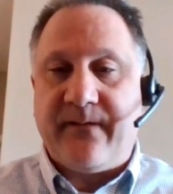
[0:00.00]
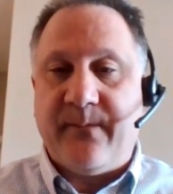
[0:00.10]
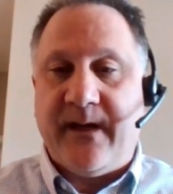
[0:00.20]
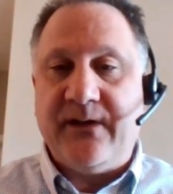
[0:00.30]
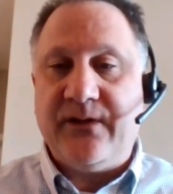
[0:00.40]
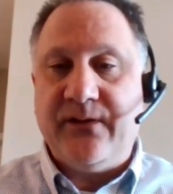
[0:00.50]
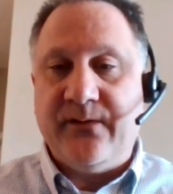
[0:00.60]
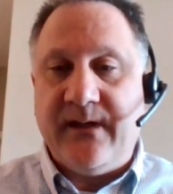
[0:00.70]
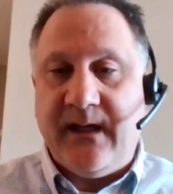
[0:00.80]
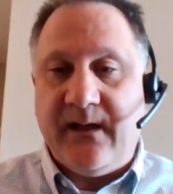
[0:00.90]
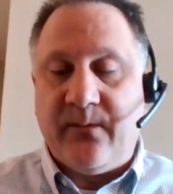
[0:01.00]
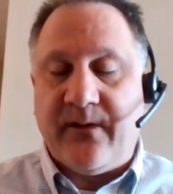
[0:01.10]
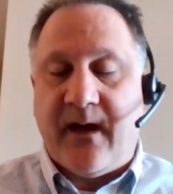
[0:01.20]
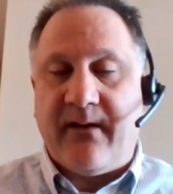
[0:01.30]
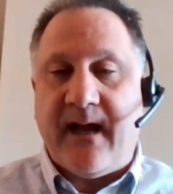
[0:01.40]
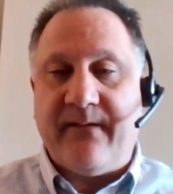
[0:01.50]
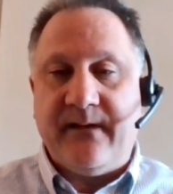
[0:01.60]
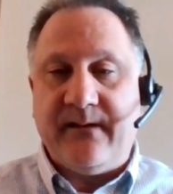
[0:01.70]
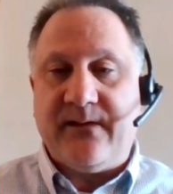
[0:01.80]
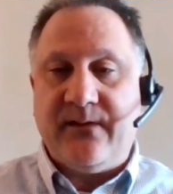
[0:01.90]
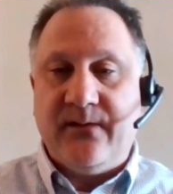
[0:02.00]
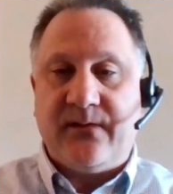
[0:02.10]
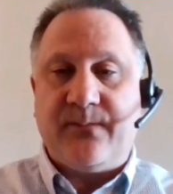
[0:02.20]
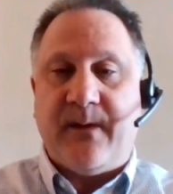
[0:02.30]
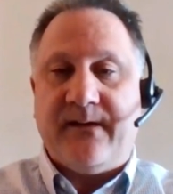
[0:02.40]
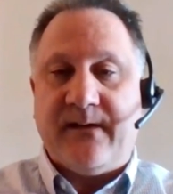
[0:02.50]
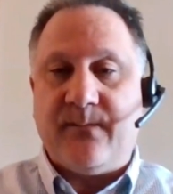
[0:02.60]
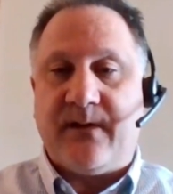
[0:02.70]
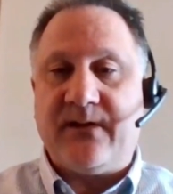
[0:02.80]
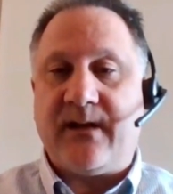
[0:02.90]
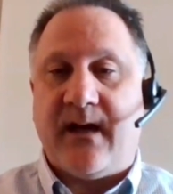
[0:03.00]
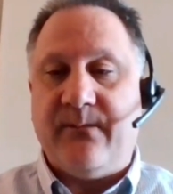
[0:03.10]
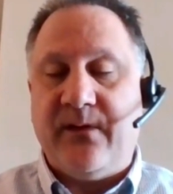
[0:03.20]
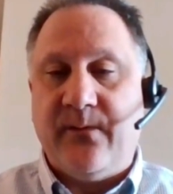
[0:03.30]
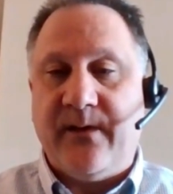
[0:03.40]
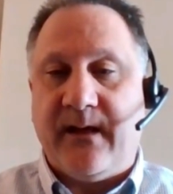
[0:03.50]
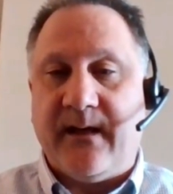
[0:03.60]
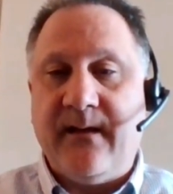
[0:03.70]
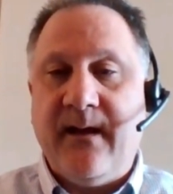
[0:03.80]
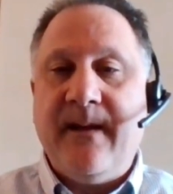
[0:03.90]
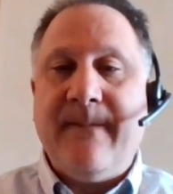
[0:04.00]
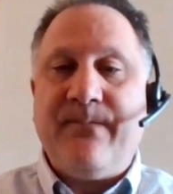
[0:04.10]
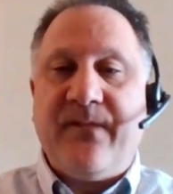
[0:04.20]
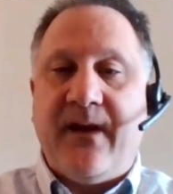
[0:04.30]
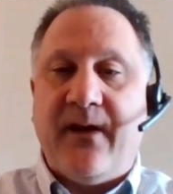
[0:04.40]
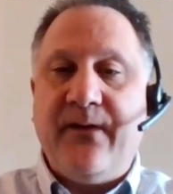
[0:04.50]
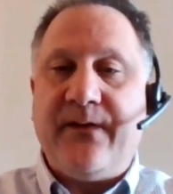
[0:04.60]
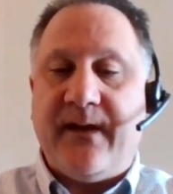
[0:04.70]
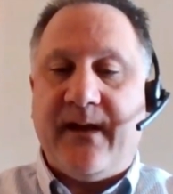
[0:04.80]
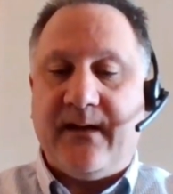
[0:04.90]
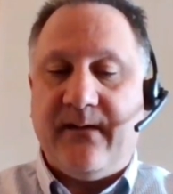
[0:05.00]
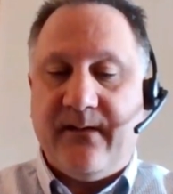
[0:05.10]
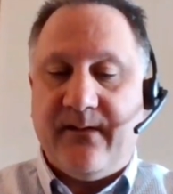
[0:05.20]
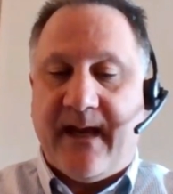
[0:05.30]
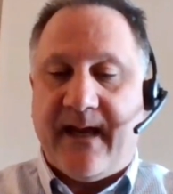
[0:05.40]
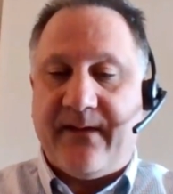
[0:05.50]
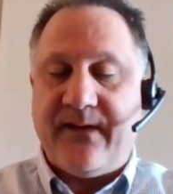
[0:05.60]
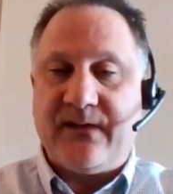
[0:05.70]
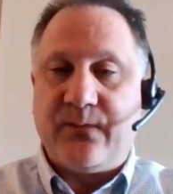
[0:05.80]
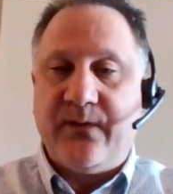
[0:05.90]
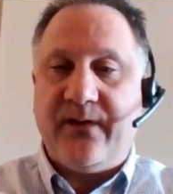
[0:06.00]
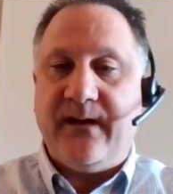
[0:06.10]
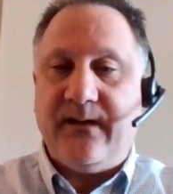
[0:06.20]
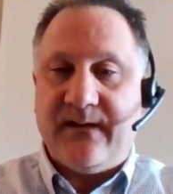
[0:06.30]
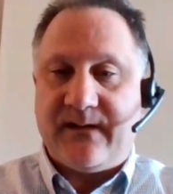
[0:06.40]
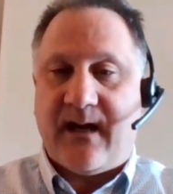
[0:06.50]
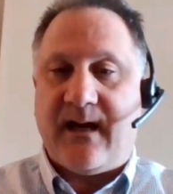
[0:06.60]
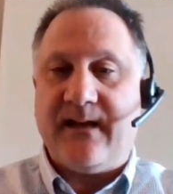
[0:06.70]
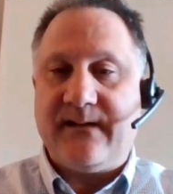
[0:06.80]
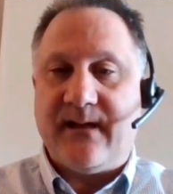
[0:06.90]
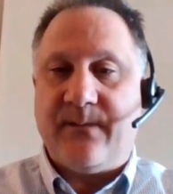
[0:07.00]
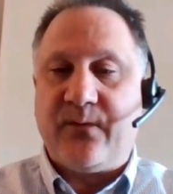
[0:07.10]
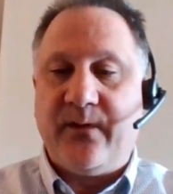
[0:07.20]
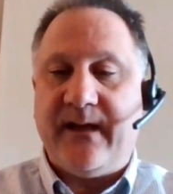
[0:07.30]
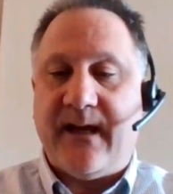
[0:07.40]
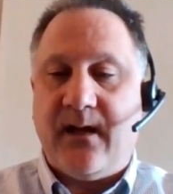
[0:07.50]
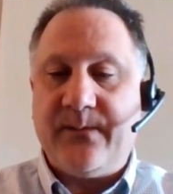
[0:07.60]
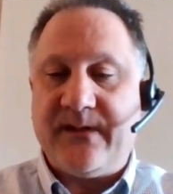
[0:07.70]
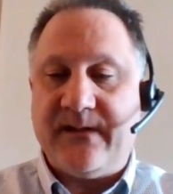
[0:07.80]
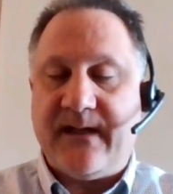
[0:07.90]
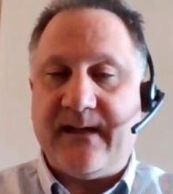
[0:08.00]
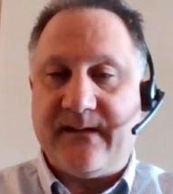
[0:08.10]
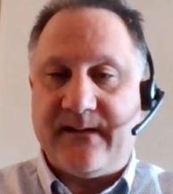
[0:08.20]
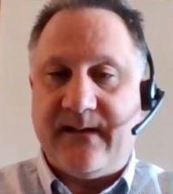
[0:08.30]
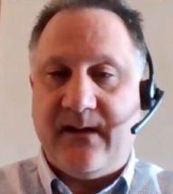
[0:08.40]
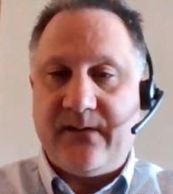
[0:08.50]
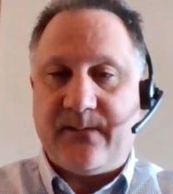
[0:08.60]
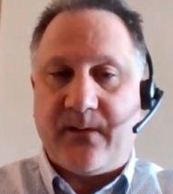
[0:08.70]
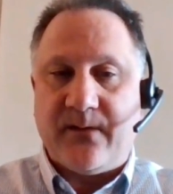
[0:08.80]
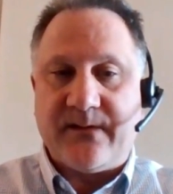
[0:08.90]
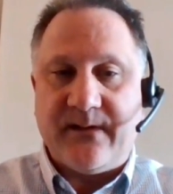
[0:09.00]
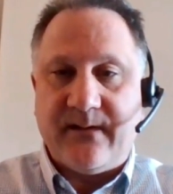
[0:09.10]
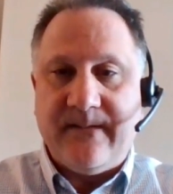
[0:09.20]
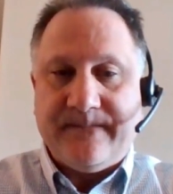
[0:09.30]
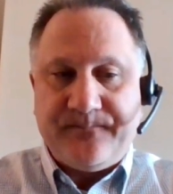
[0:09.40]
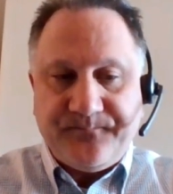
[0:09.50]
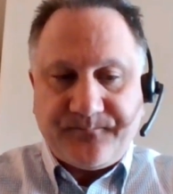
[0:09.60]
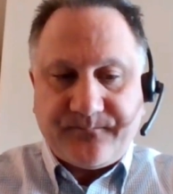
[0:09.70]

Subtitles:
the information you need without having to spend as much time doing it. The other thing that this concept really helps is as a salesperson,